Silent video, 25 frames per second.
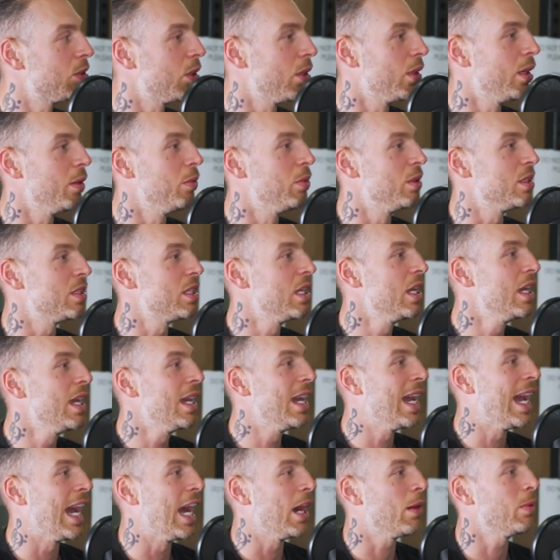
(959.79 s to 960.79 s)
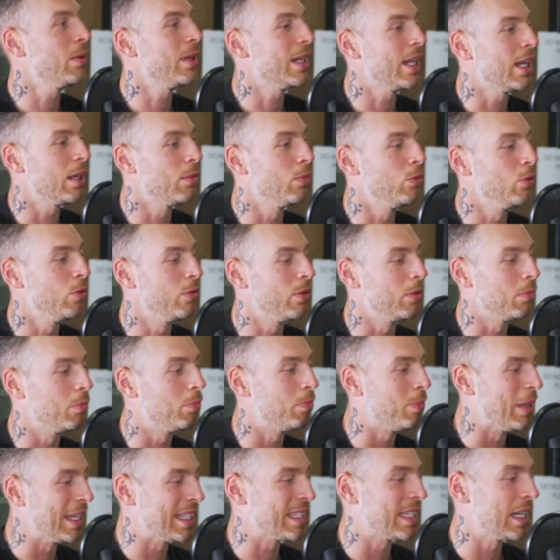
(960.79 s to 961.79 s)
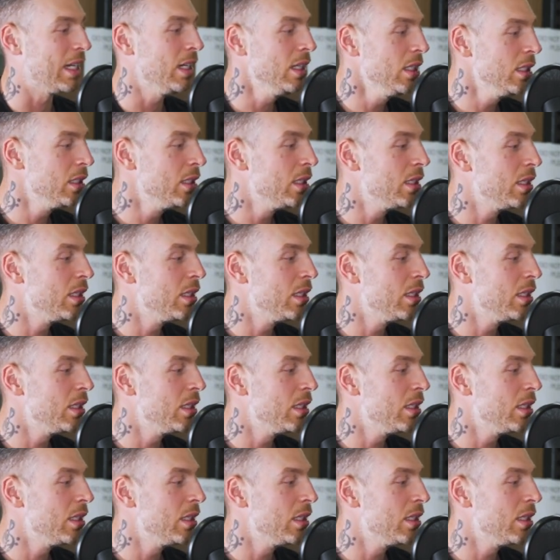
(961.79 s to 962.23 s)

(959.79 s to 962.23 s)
So it was, how can we get her moving better?